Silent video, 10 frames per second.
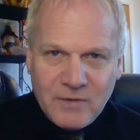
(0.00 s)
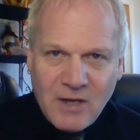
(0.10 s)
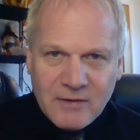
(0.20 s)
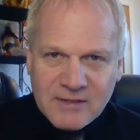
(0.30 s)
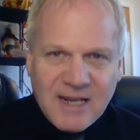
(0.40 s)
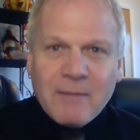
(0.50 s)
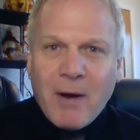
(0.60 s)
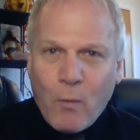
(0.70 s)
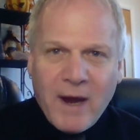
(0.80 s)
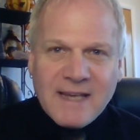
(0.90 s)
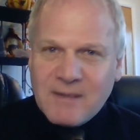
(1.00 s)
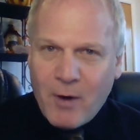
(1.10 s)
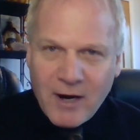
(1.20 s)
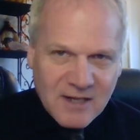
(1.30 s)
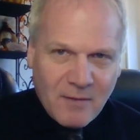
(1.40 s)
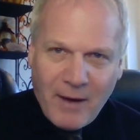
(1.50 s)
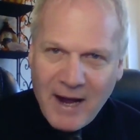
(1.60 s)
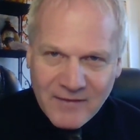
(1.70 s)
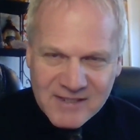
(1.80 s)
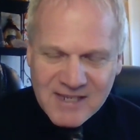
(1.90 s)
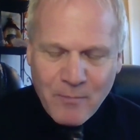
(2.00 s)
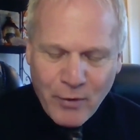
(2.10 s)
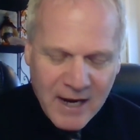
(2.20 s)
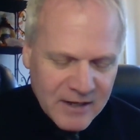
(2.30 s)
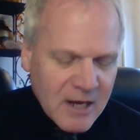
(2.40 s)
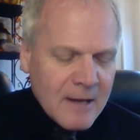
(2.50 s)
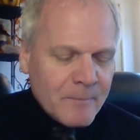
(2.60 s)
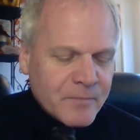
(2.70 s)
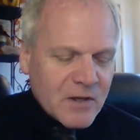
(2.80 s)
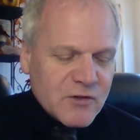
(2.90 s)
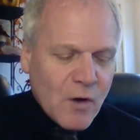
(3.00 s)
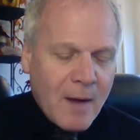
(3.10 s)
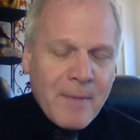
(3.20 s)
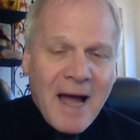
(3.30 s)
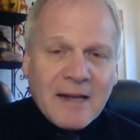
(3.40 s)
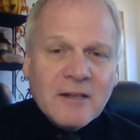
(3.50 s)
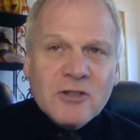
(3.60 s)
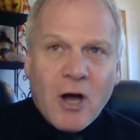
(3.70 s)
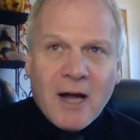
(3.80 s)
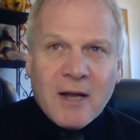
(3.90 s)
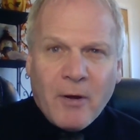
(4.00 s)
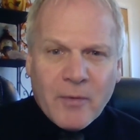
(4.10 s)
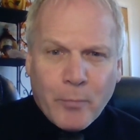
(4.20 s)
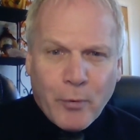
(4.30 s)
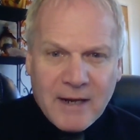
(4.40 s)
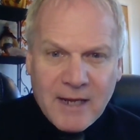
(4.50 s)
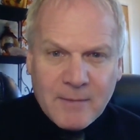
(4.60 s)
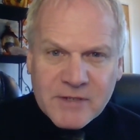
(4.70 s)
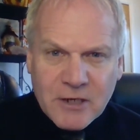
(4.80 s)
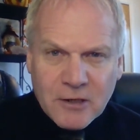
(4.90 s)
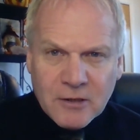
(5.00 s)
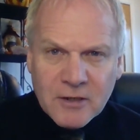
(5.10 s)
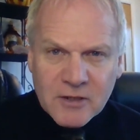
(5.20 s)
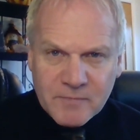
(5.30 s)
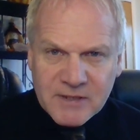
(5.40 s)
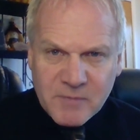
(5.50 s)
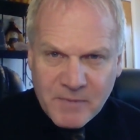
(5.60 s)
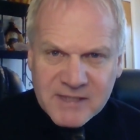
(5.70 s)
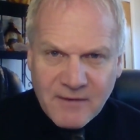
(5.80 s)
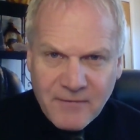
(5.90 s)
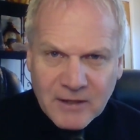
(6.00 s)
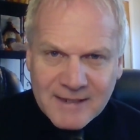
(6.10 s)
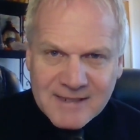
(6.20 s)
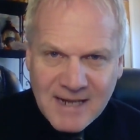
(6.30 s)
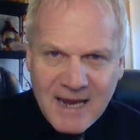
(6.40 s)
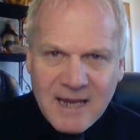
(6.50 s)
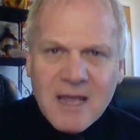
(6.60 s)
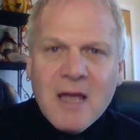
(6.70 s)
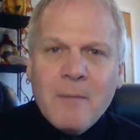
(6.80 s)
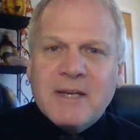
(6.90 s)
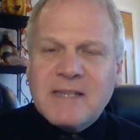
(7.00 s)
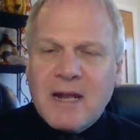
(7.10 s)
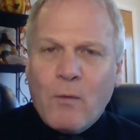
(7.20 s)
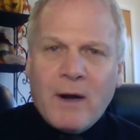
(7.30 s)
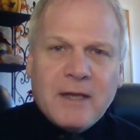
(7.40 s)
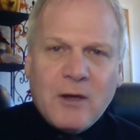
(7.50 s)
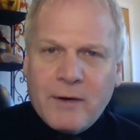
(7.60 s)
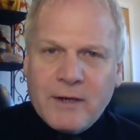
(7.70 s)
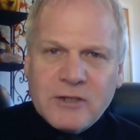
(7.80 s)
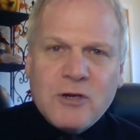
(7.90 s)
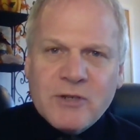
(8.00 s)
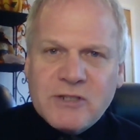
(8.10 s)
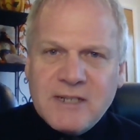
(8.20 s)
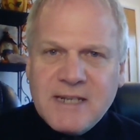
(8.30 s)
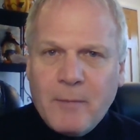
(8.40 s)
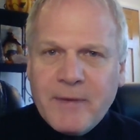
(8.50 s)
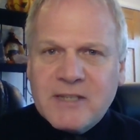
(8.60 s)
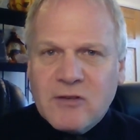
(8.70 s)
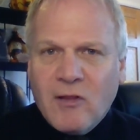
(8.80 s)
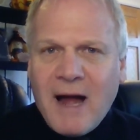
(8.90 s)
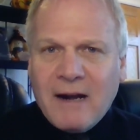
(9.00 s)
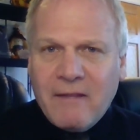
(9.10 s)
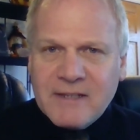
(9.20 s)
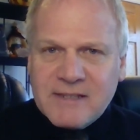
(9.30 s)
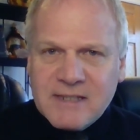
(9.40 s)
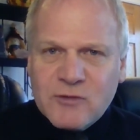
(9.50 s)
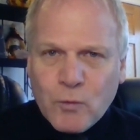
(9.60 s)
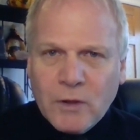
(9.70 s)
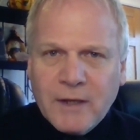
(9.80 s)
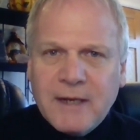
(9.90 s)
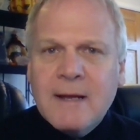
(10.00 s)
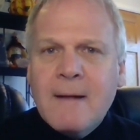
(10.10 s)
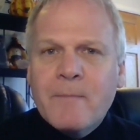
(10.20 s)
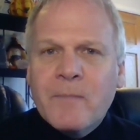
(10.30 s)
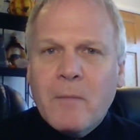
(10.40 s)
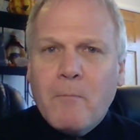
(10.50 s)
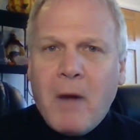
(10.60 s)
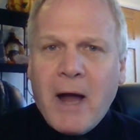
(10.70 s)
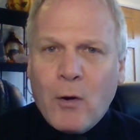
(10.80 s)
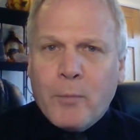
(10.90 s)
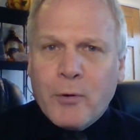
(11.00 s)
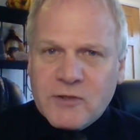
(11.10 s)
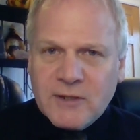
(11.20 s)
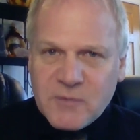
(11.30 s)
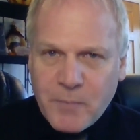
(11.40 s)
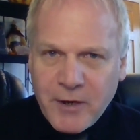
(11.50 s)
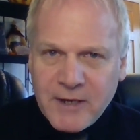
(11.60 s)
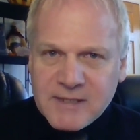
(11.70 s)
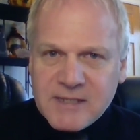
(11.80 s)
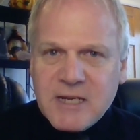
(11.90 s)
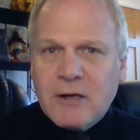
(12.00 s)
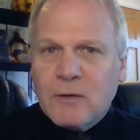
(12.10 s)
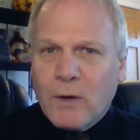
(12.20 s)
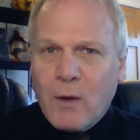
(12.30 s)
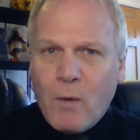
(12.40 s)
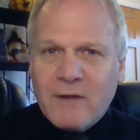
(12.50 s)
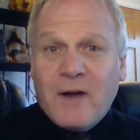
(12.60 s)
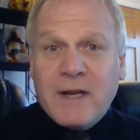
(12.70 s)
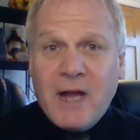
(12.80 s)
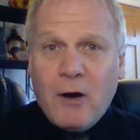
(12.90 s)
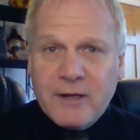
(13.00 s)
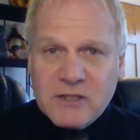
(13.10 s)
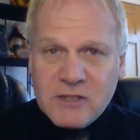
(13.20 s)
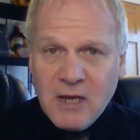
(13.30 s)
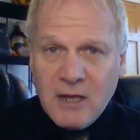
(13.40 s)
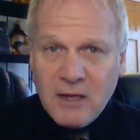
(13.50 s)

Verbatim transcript: uh, set in my ways. I'm always going to buy the same brand. So I'm not going to talk about the brand names here specifically today because I don't want to go into too much detail because a lot of this is really my own personal experiences here. And what I want to find out is